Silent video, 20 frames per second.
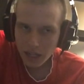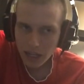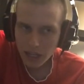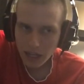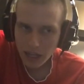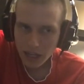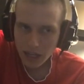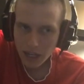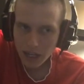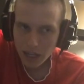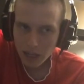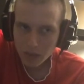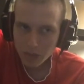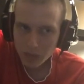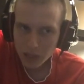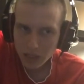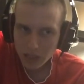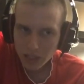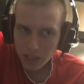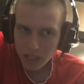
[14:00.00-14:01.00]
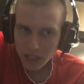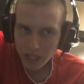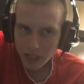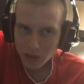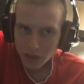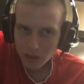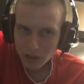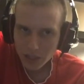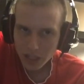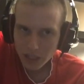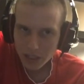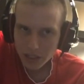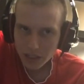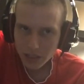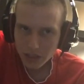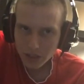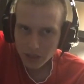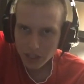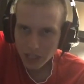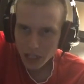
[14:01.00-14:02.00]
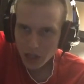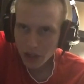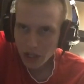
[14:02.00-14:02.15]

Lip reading: and beat the Dodgers last year. They're